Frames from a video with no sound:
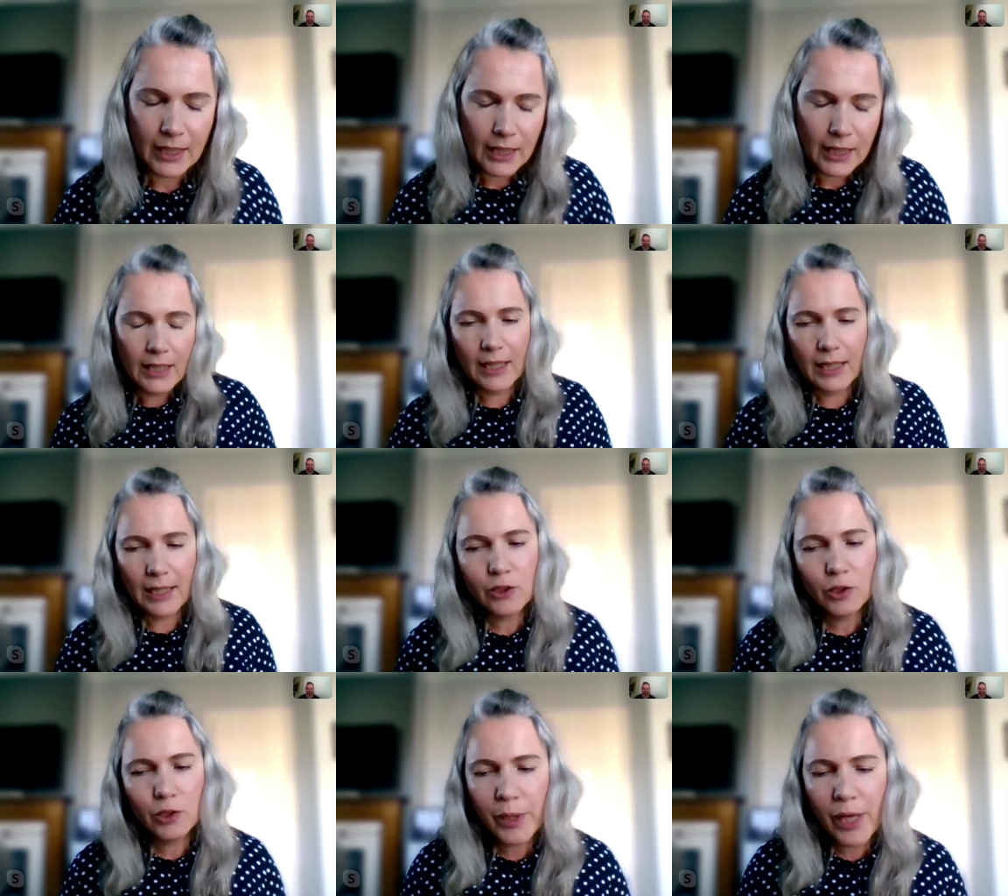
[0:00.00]
Uh,
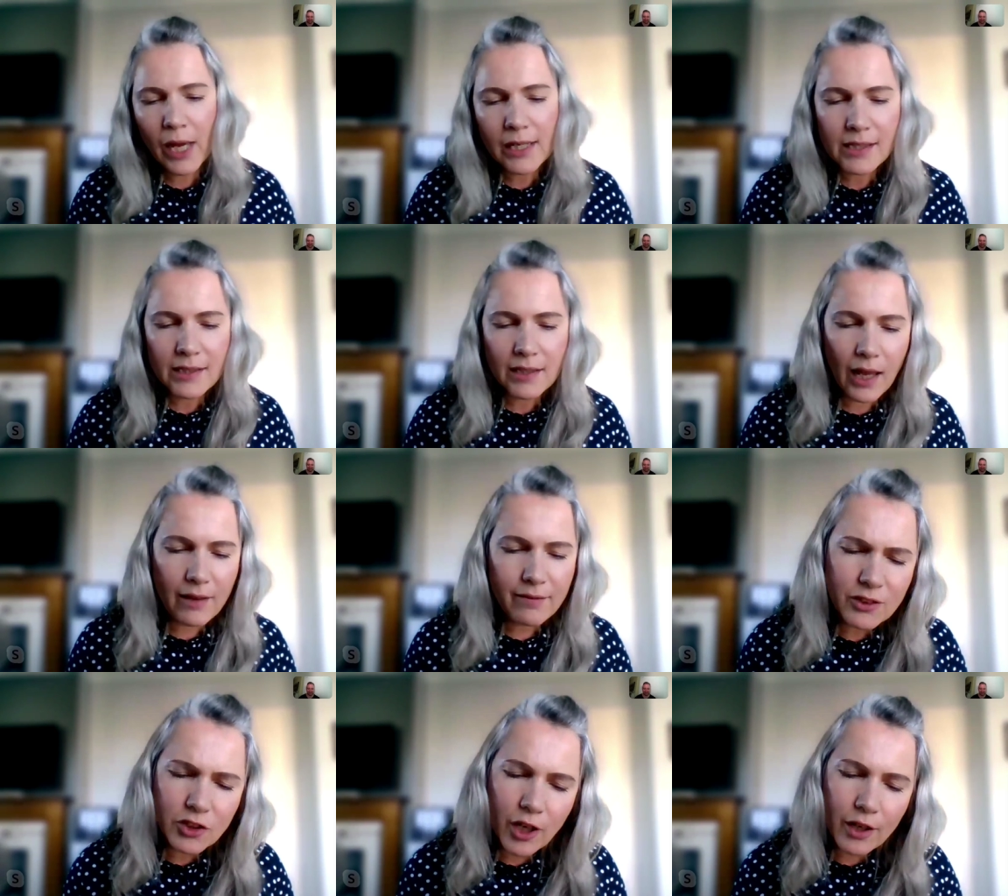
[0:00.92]
to be honest, I
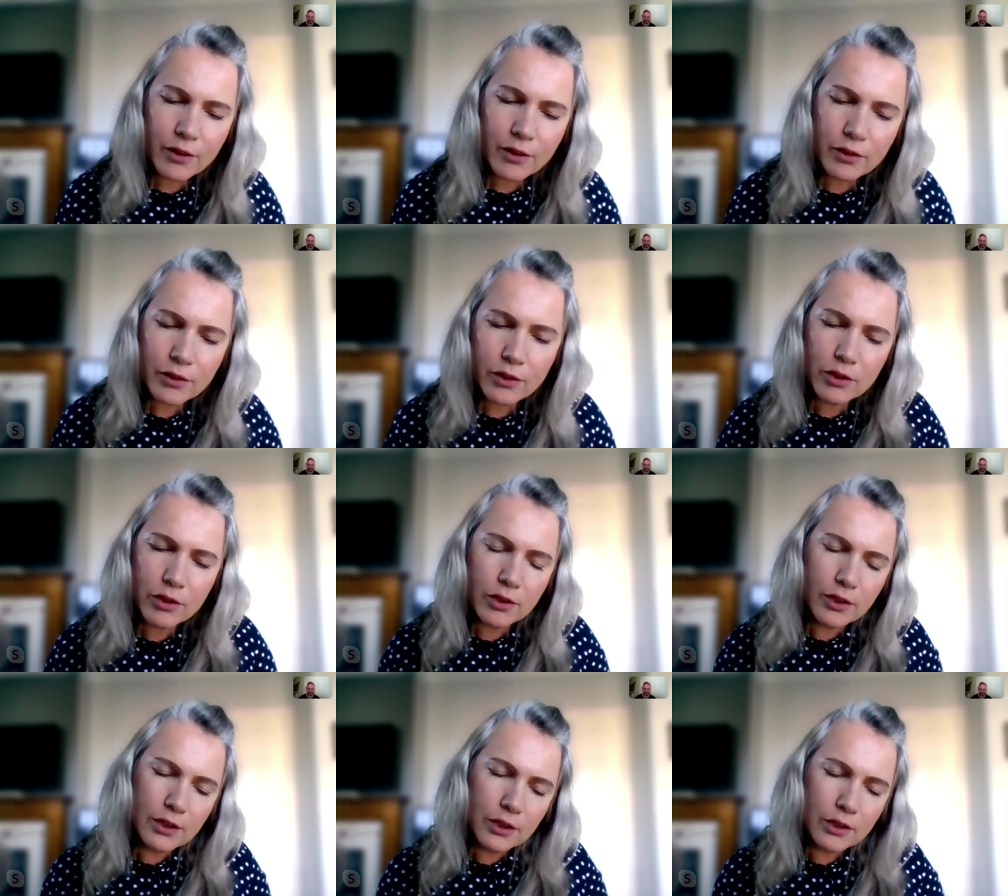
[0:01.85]
haven't travelled
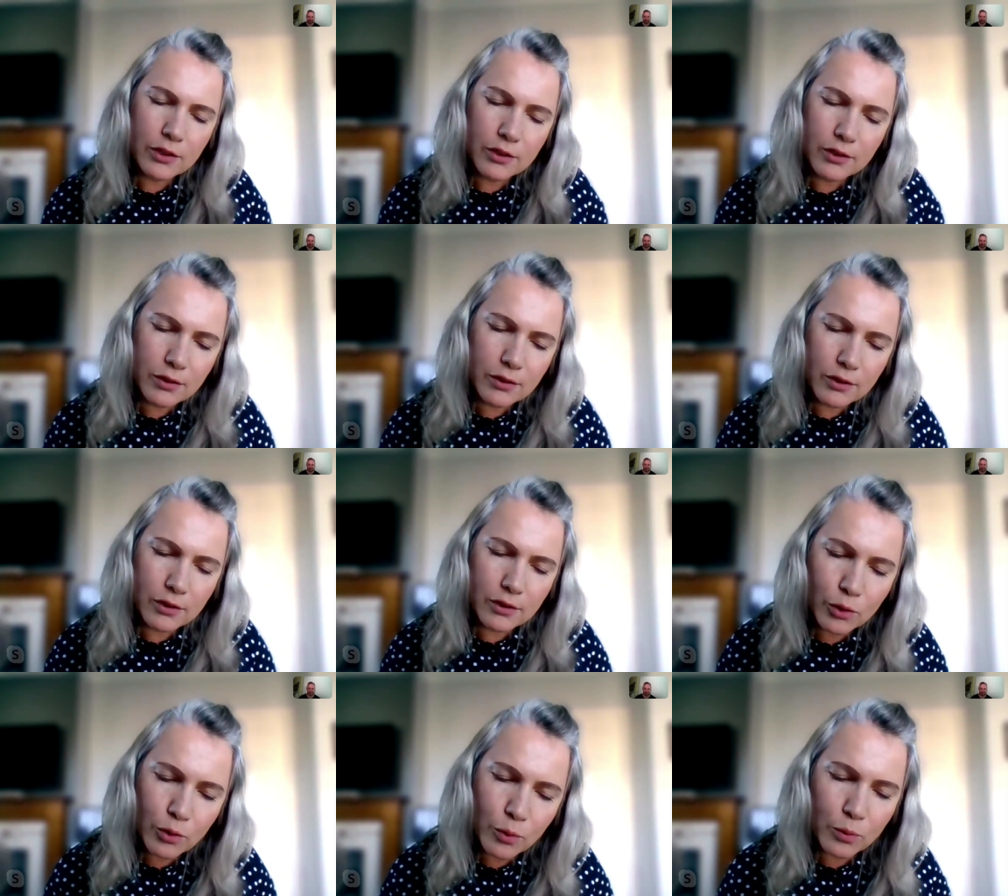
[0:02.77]

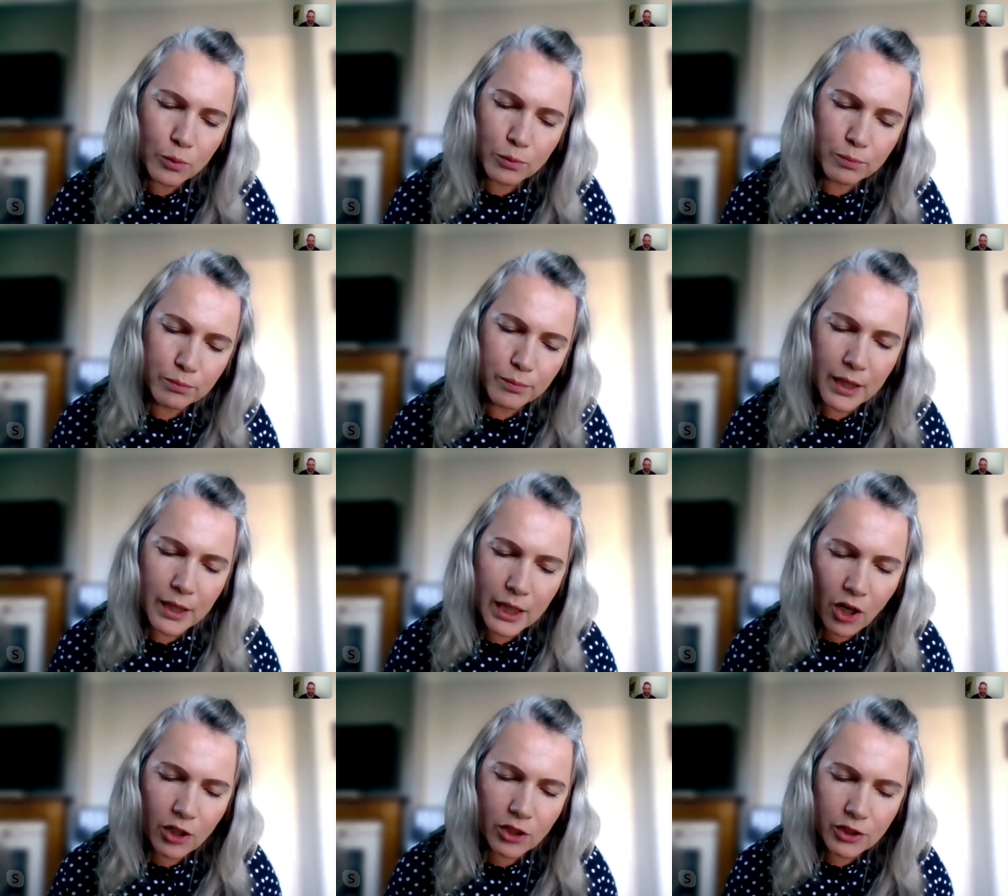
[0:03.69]
too
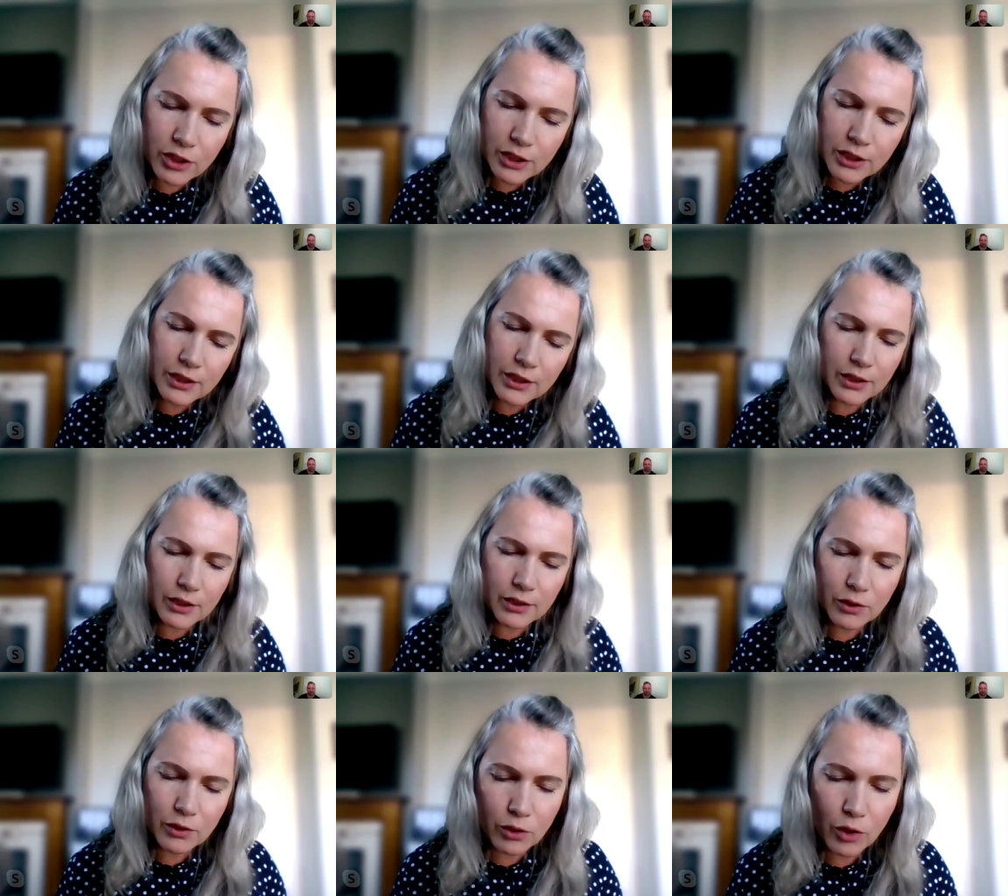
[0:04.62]
many countries in
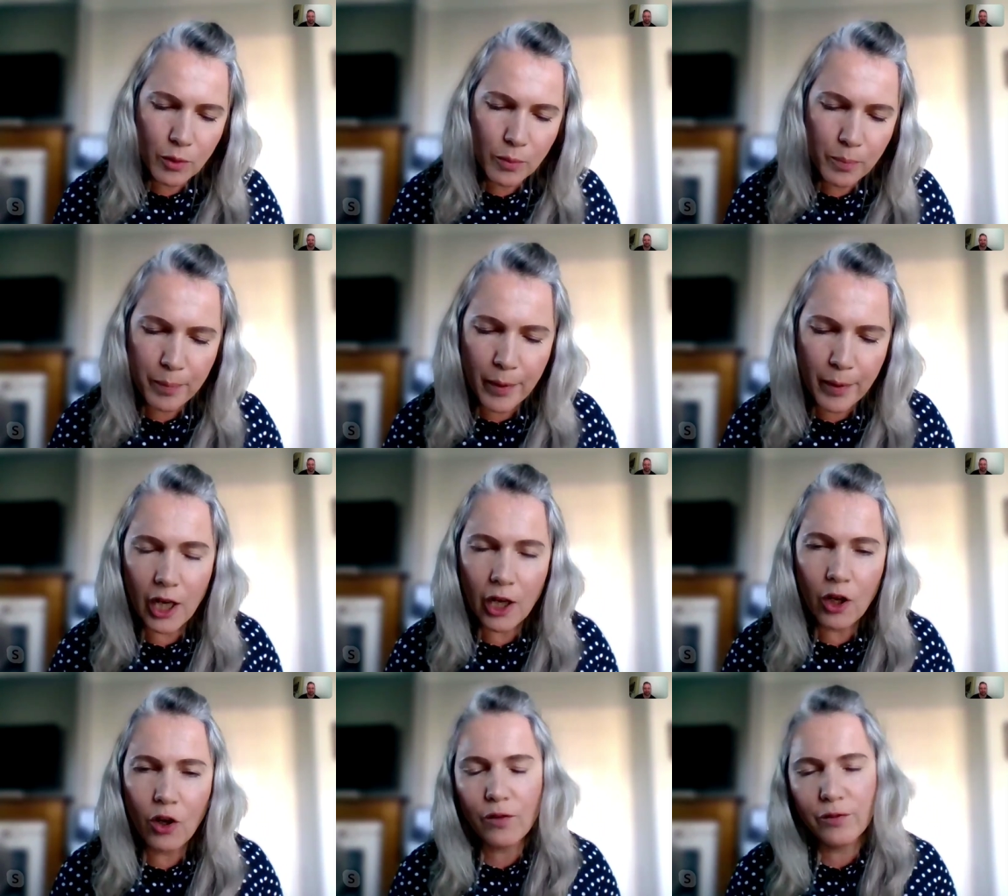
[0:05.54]
Europe, but,
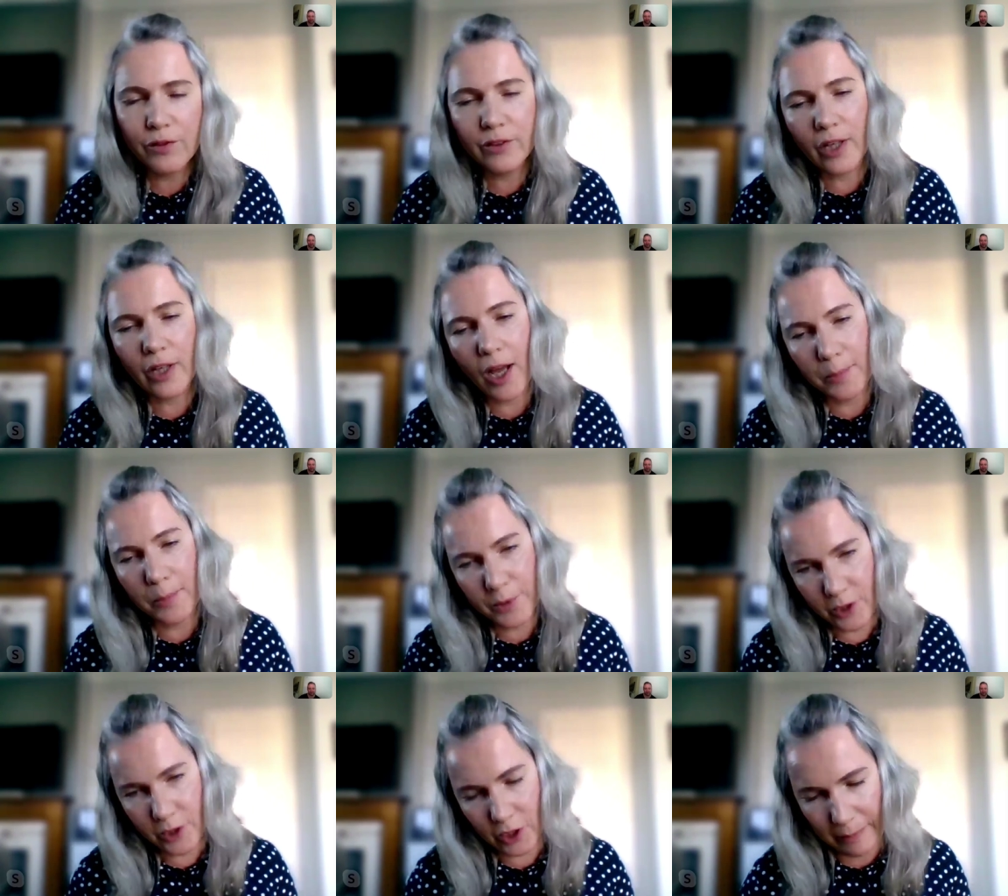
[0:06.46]
but I loved
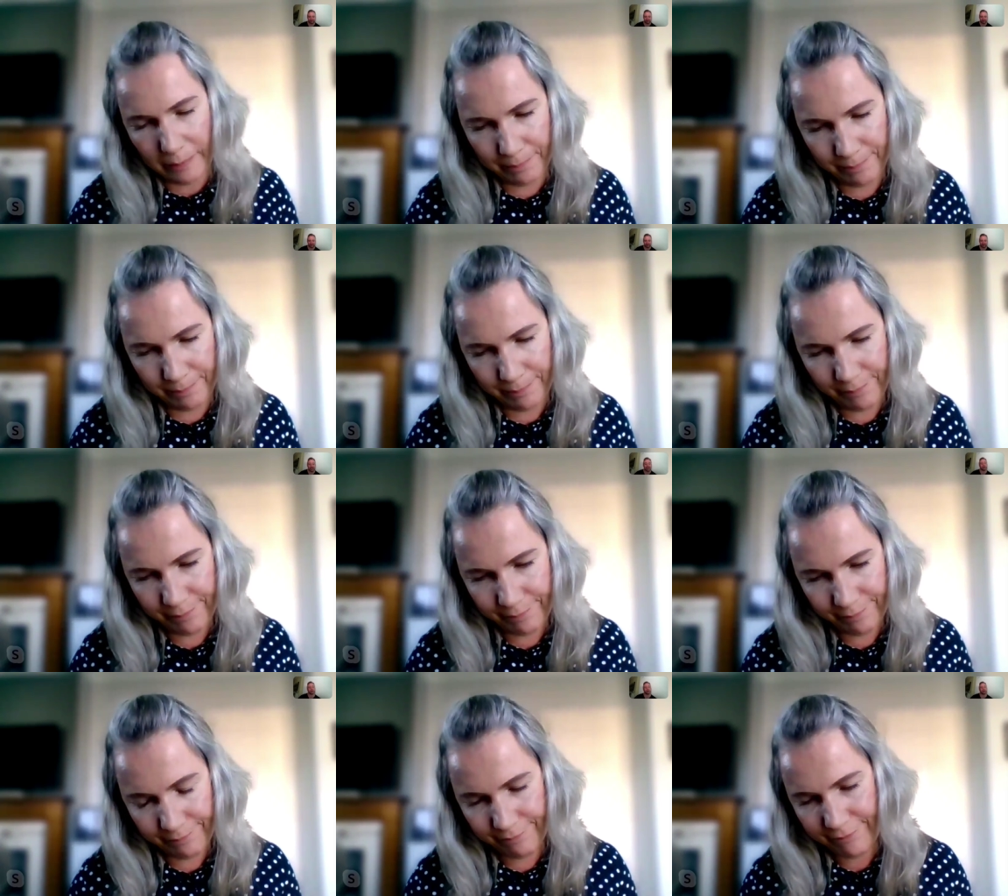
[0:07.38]
Amsterdam.
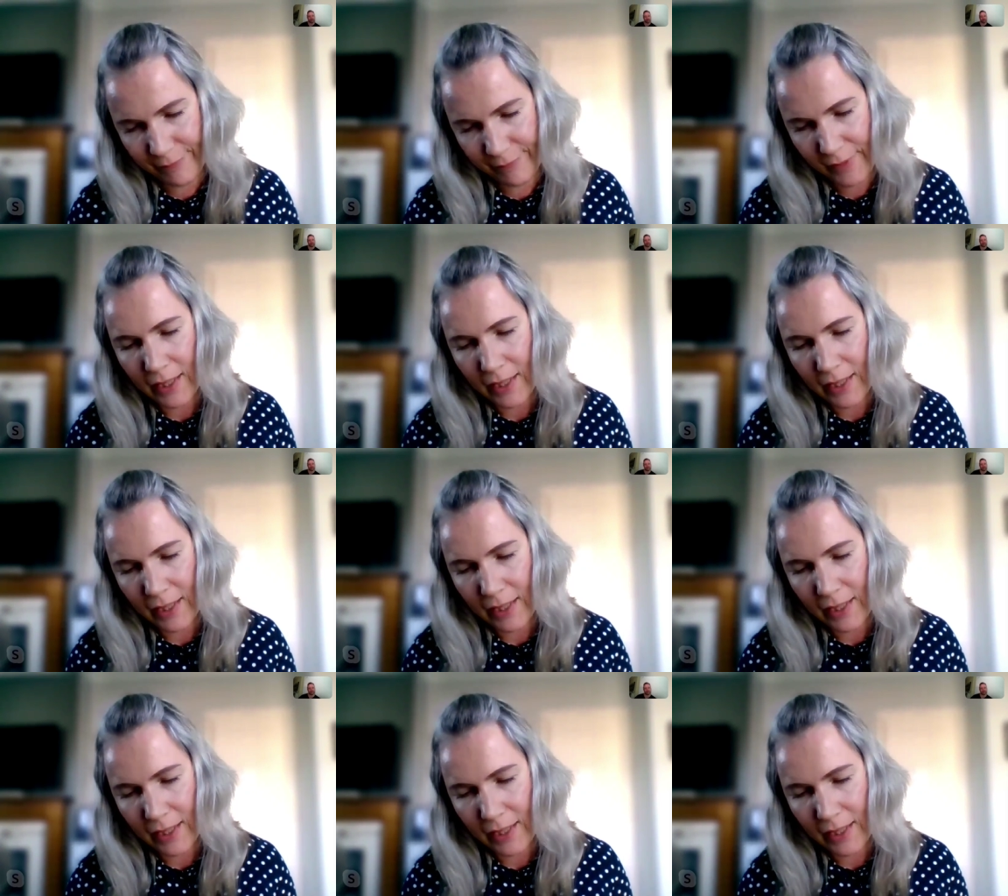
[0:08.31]
Okay.